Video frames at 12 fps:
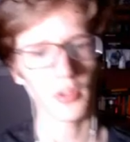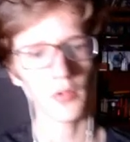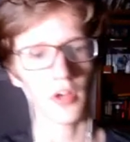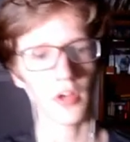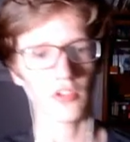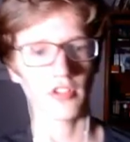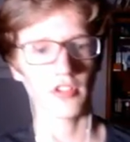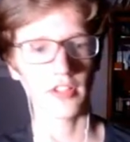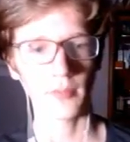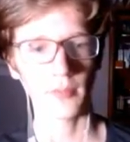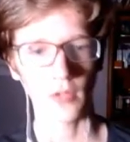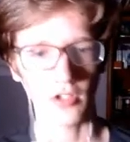the Washington
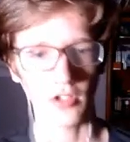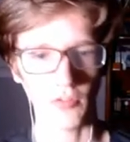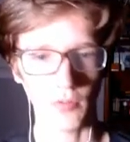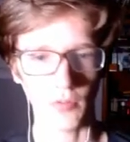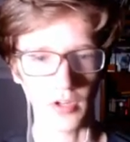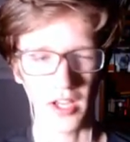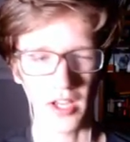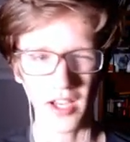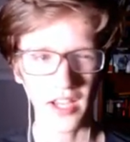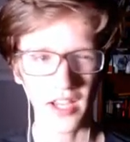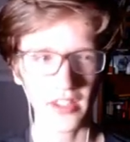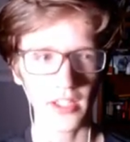Liberation Front.
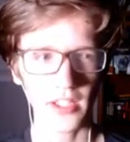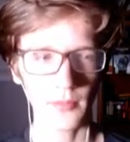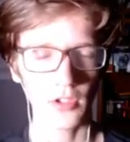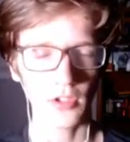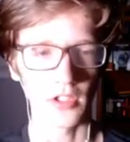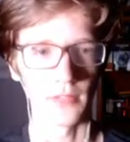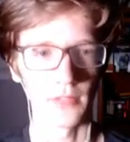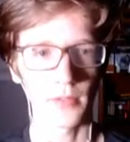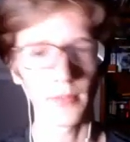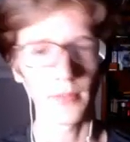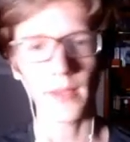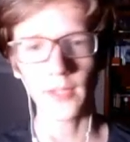I think I'm good.
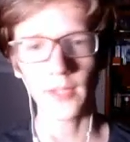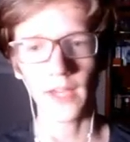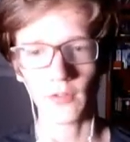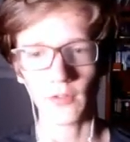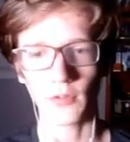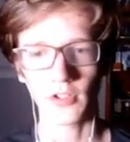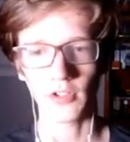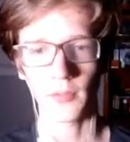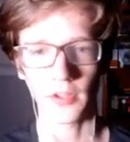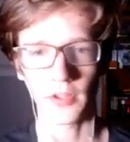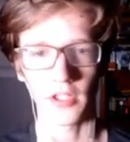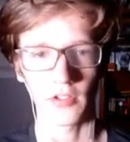But maybe after we're done
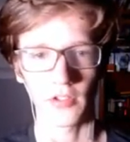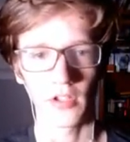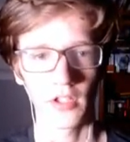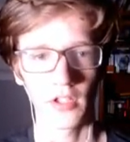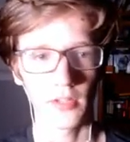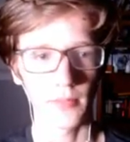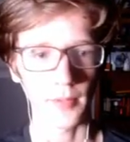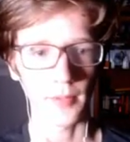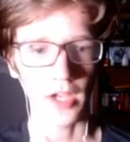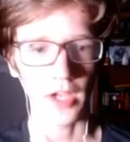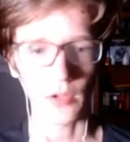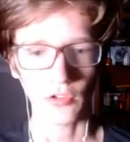with this, maybe I'll